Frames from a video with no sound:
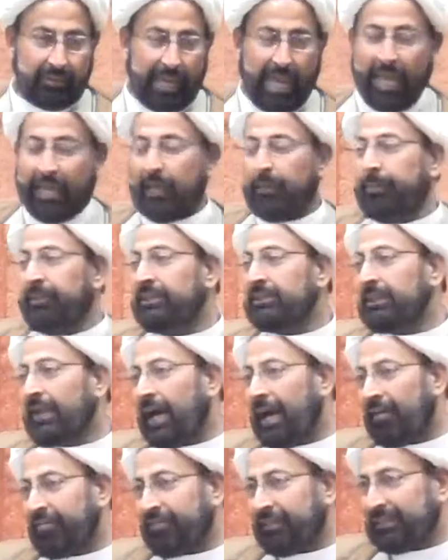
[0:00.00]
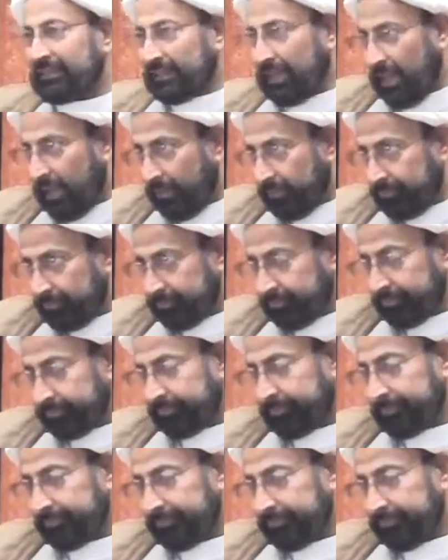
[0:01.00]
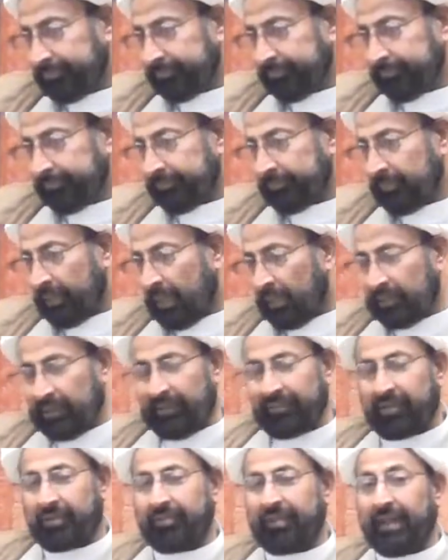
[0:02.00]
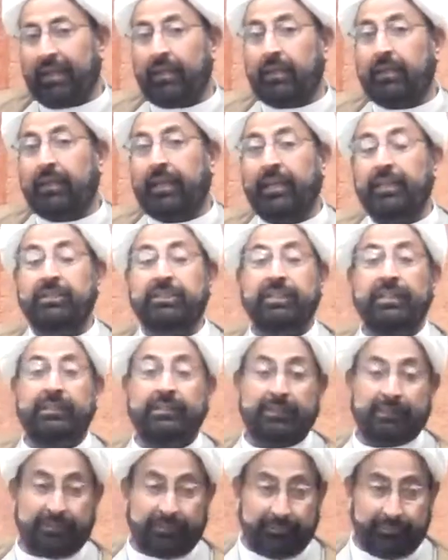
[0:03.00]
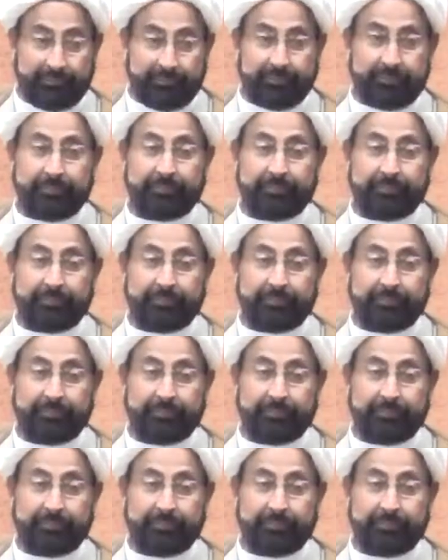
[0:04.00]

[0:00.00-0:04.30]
enemies of Islam. They were very courageous.